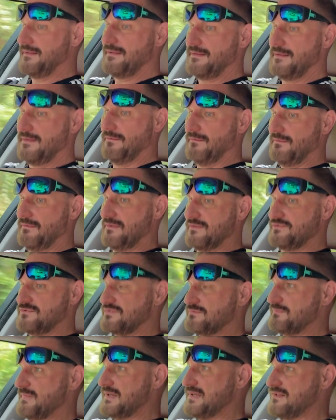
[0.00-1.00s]
Oh, I was
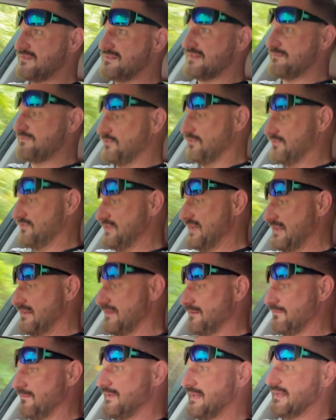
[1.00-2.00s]
making some sort of sound
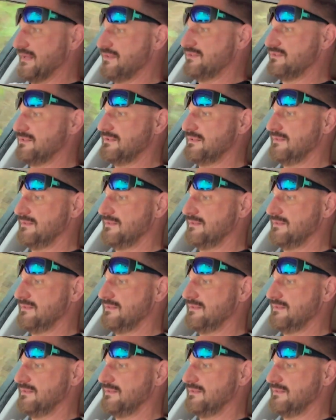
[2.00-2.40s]
like that, is it?